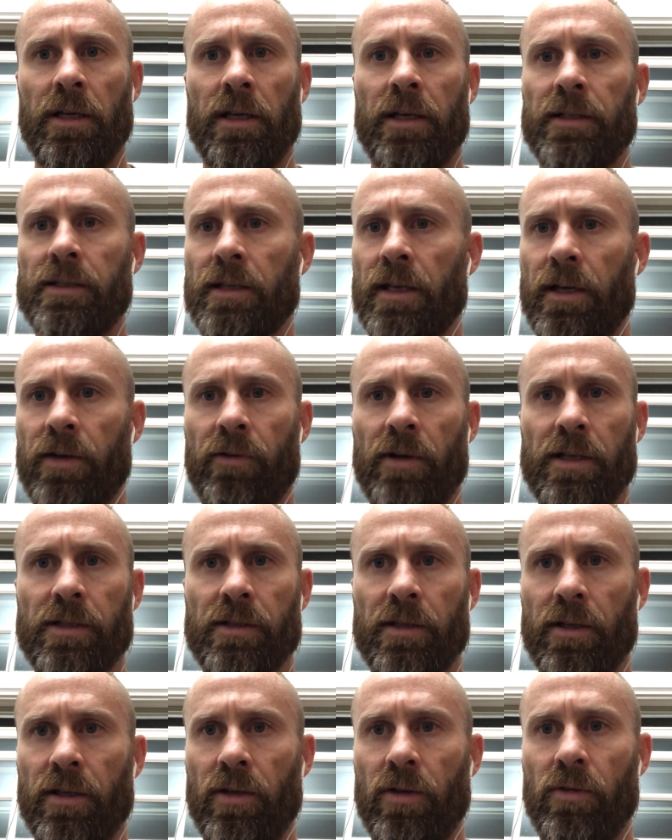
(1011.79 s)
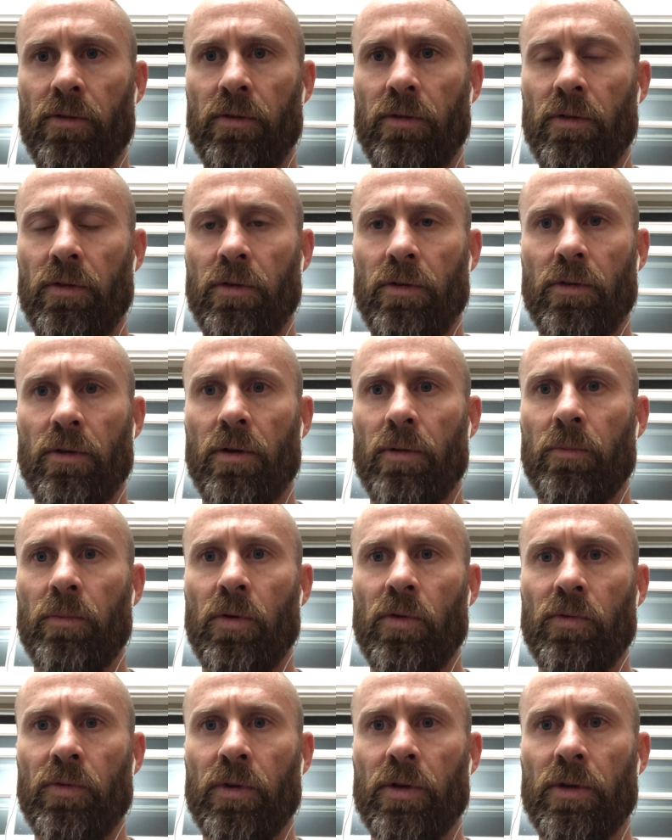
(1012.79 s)
it's like wrestling. You are
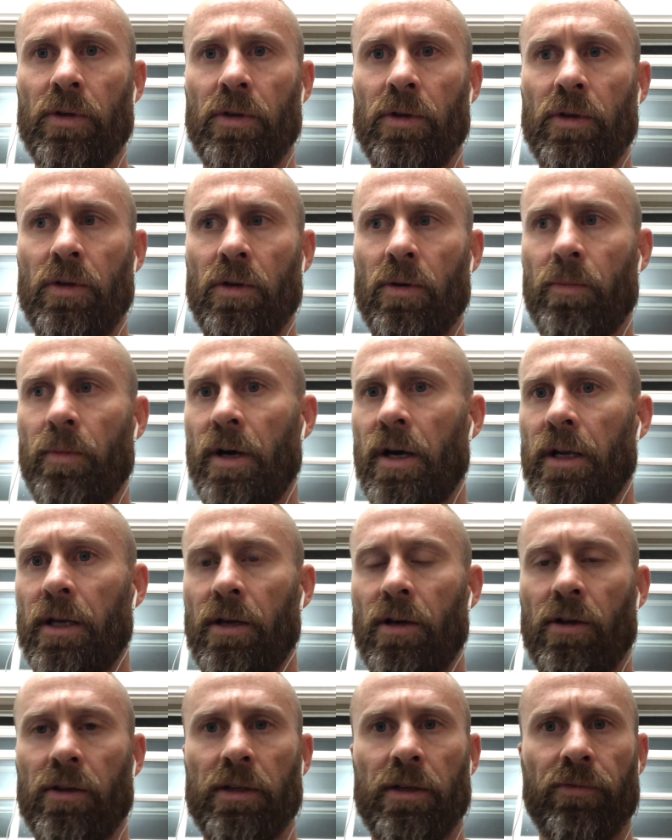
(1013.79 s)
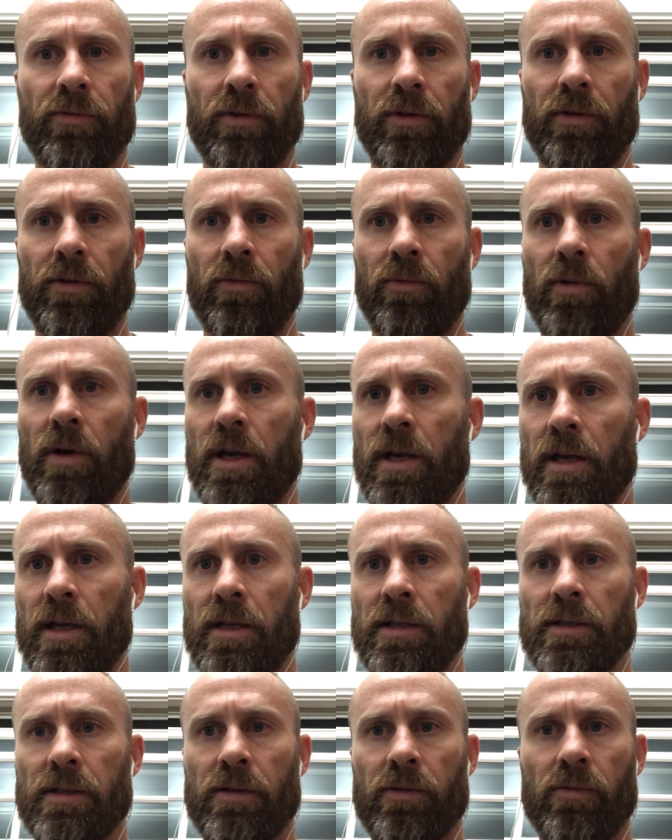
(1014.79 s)
moving your body all different
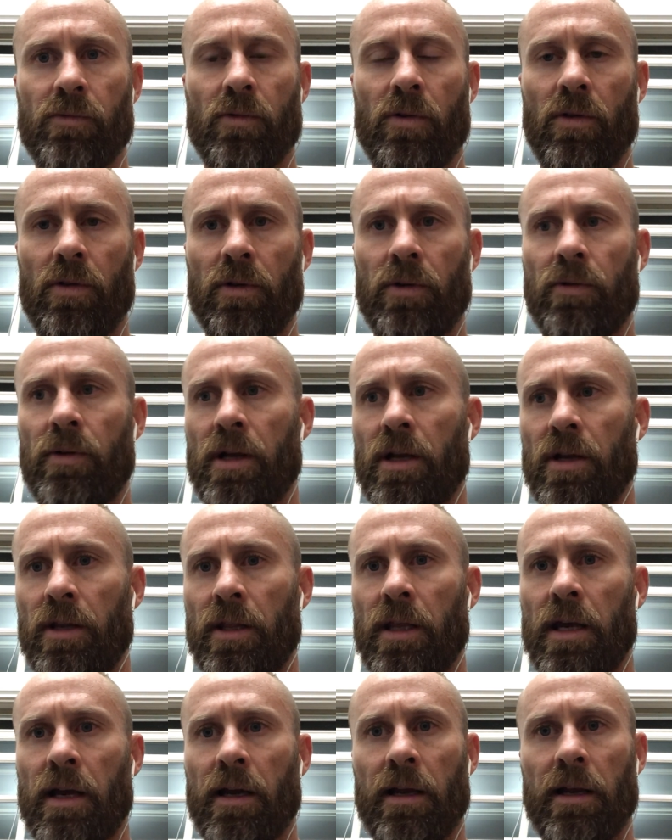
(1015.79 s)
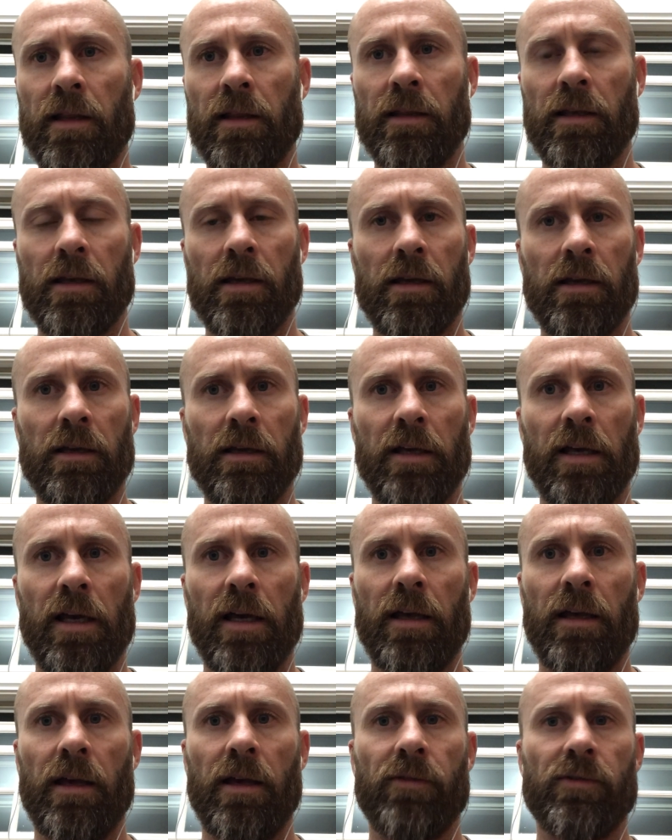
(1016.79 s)
ways and rolling around and that kind of thing.
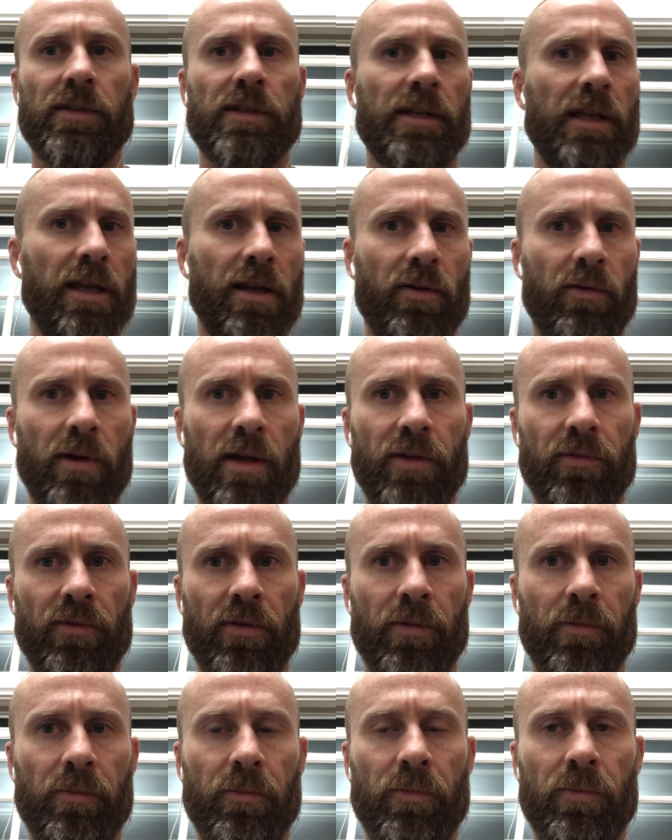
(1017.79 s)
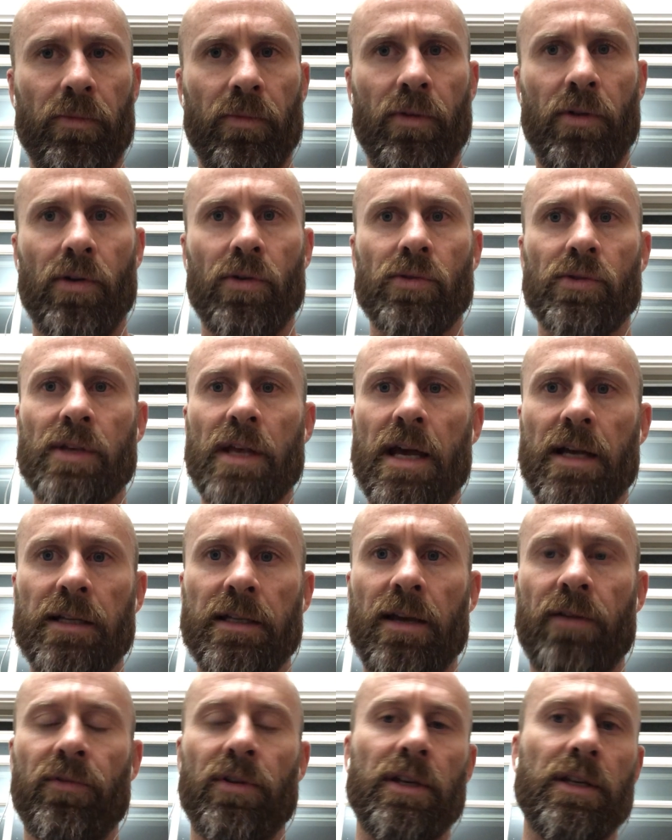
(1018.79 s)
I have stayed away from those
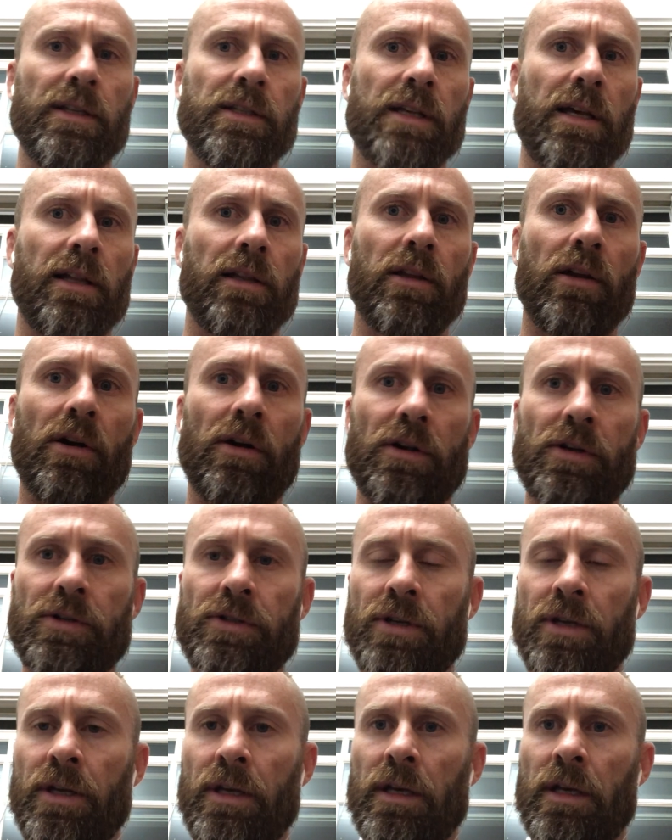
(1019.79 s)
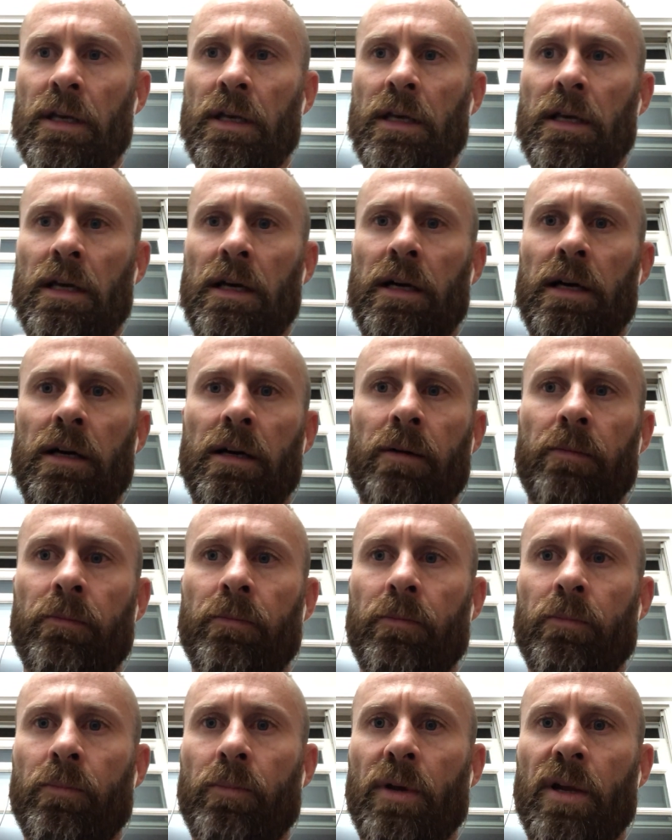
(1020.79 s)
activities at large,
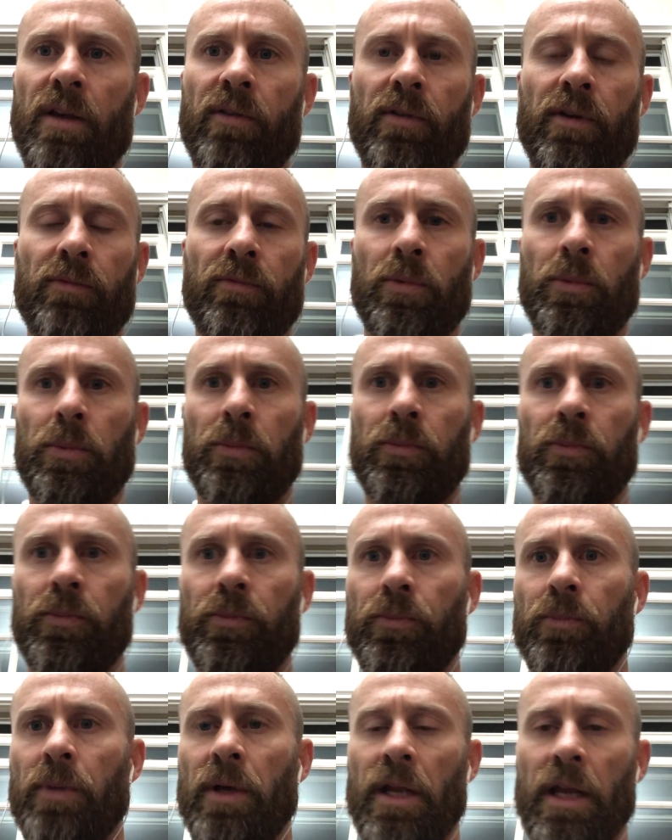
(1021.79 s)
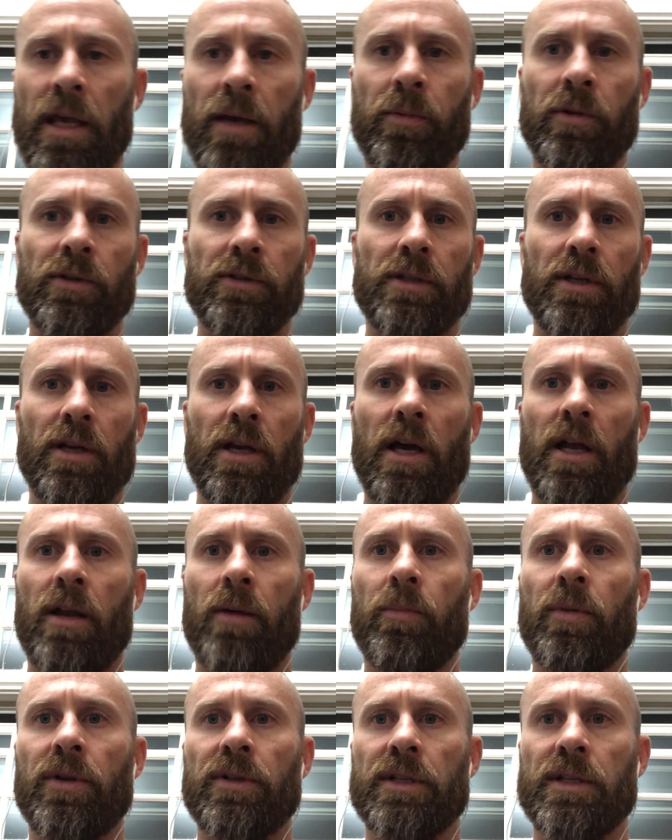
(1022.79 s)
but I've been able to kind
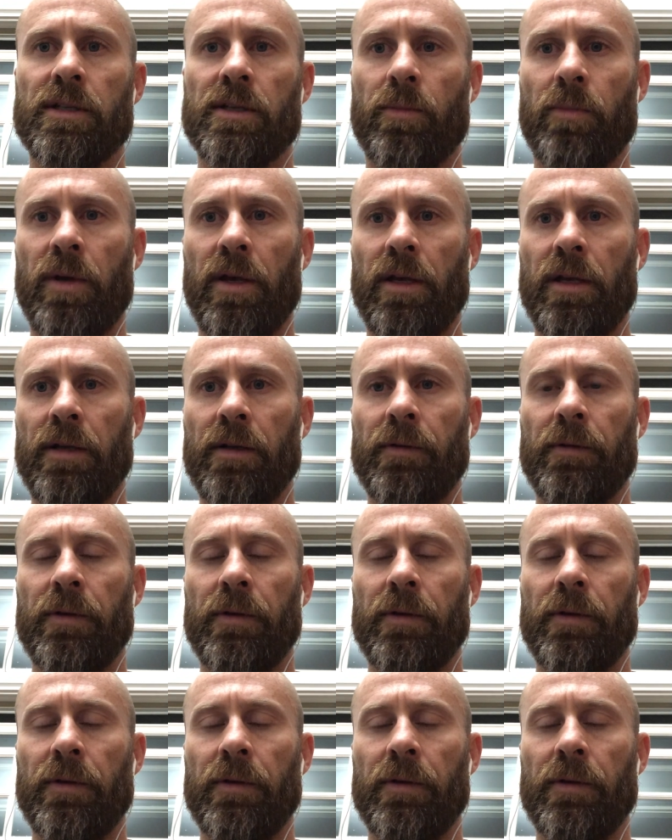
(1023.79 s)
of participate